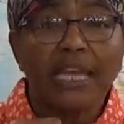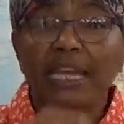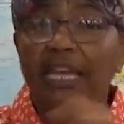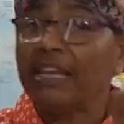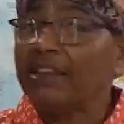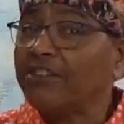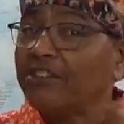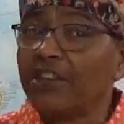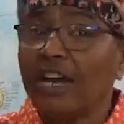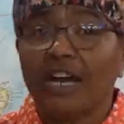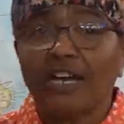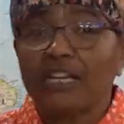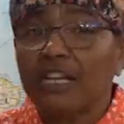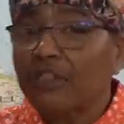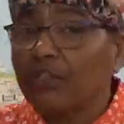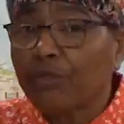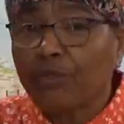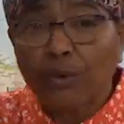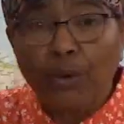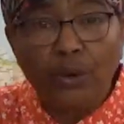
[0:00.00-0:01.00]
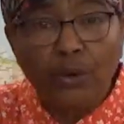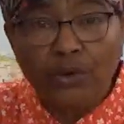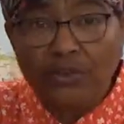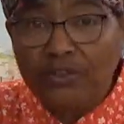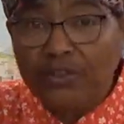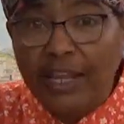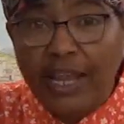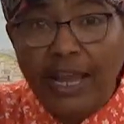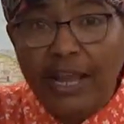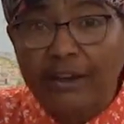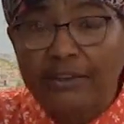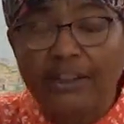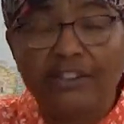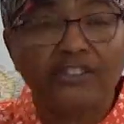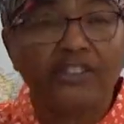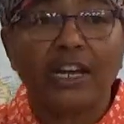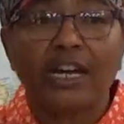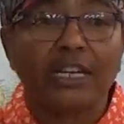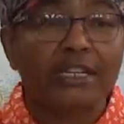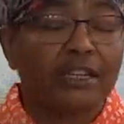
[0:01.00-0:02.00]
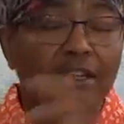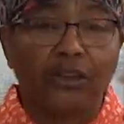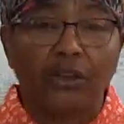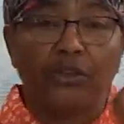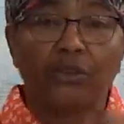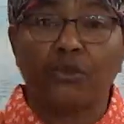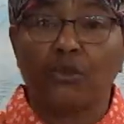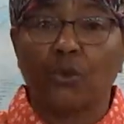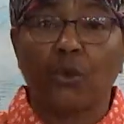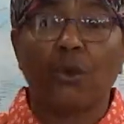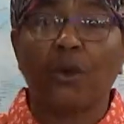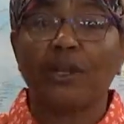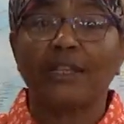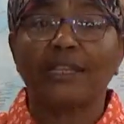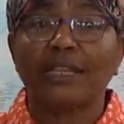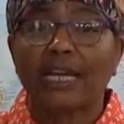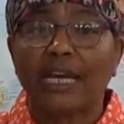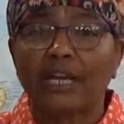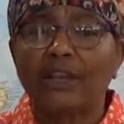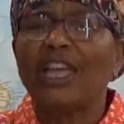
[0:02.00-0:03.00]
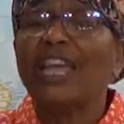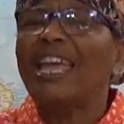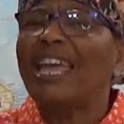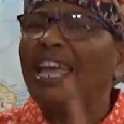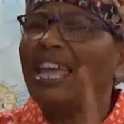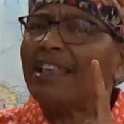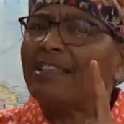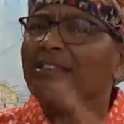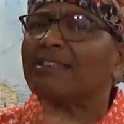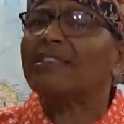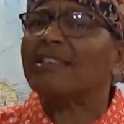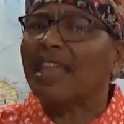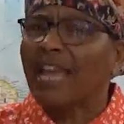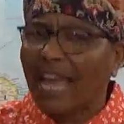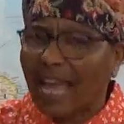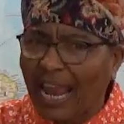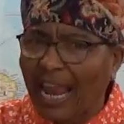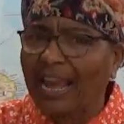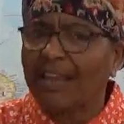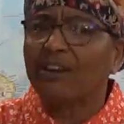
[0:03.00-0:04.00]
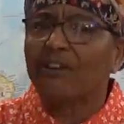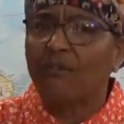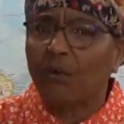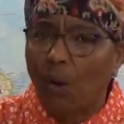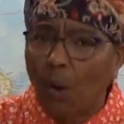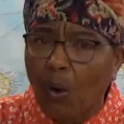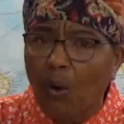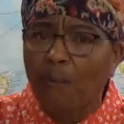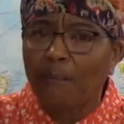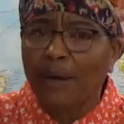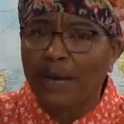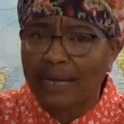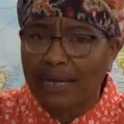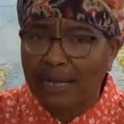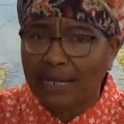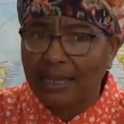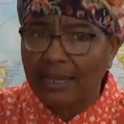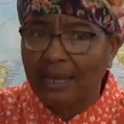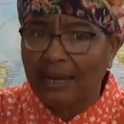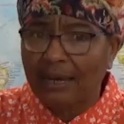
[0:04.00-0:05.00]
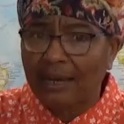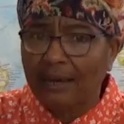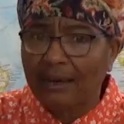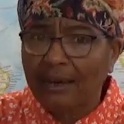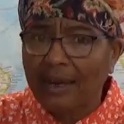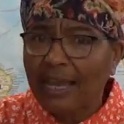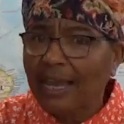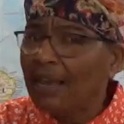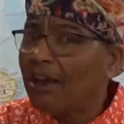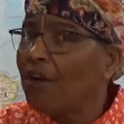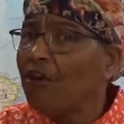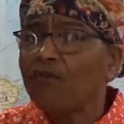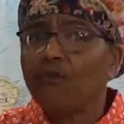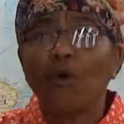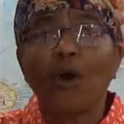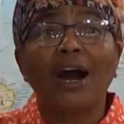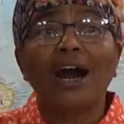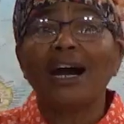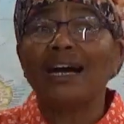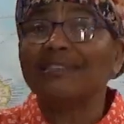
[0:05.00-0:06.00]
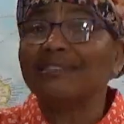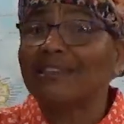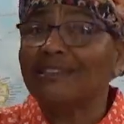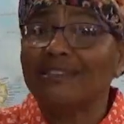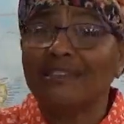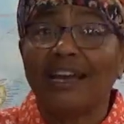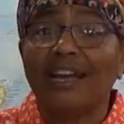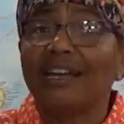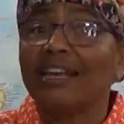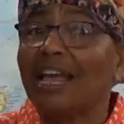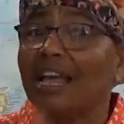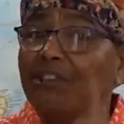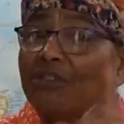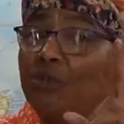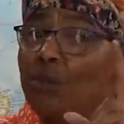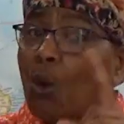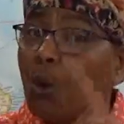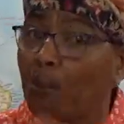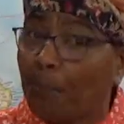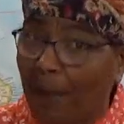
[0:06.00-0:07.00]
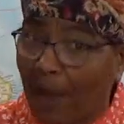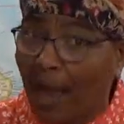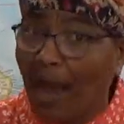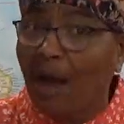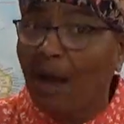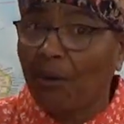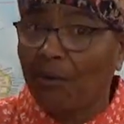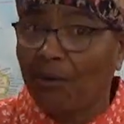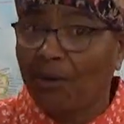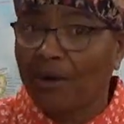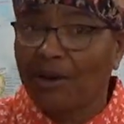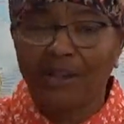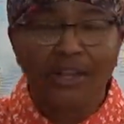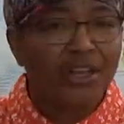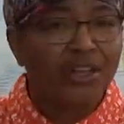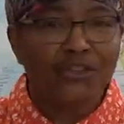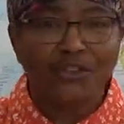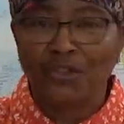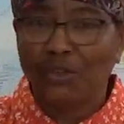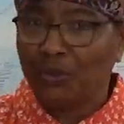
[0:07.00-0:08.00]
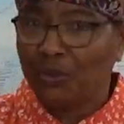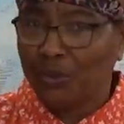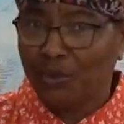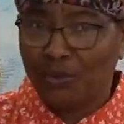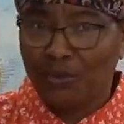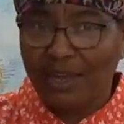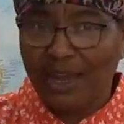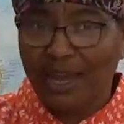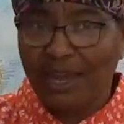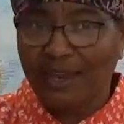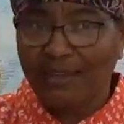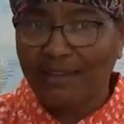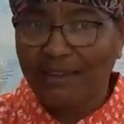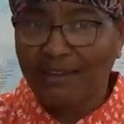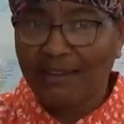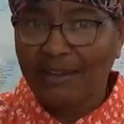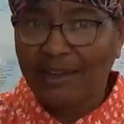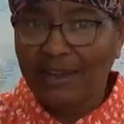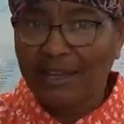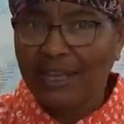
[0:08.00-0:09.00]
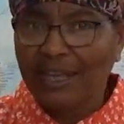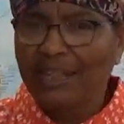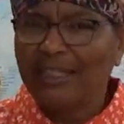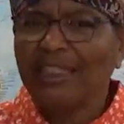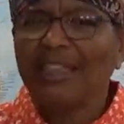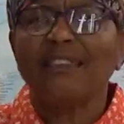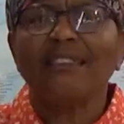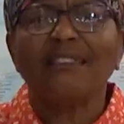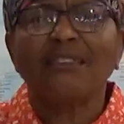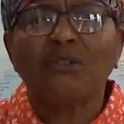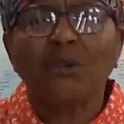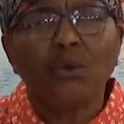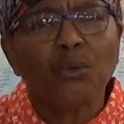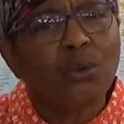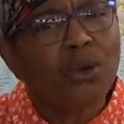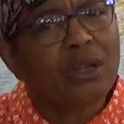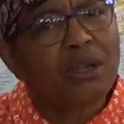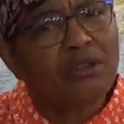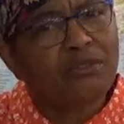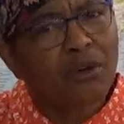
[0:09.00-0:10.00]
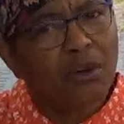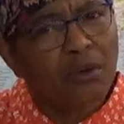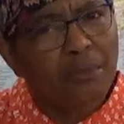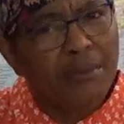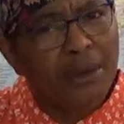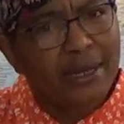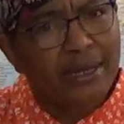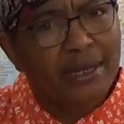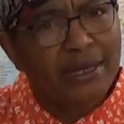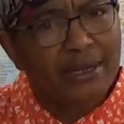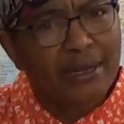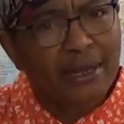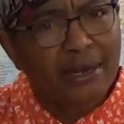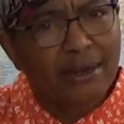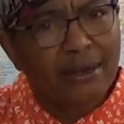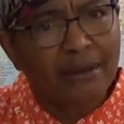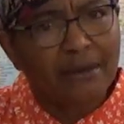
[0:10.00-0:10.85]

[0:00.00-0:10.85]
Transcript: It's Yah that throws down. It's Yah that destroys. It's the hand of Almighty Yah. For Hasatan has no power to do that. This is the will of Almighty Yah.